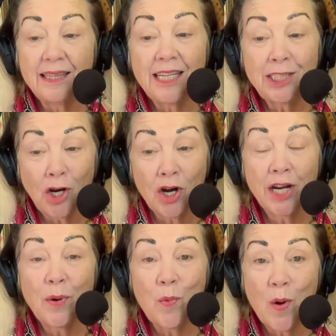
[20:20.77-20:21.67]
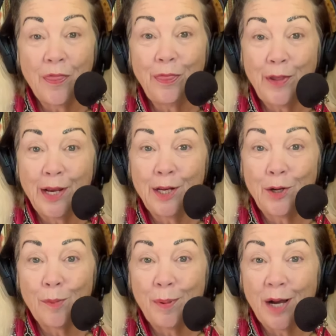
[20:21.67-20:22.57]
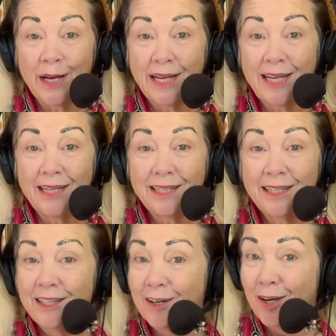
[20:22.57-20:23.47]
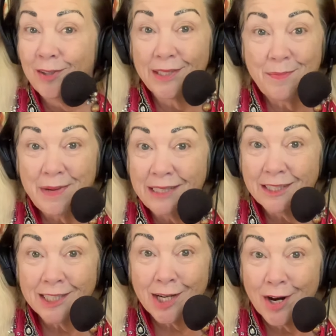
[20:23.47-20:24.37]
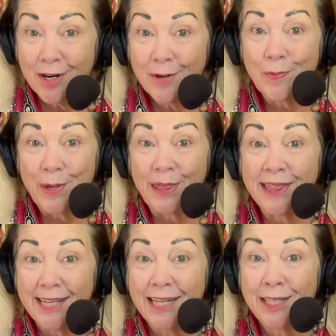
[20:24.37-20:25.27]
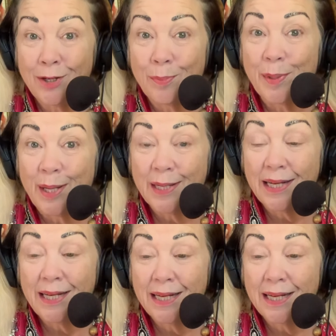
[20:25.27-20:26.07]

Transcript: They target one thing in your body. They're only meant to target one thing in your body.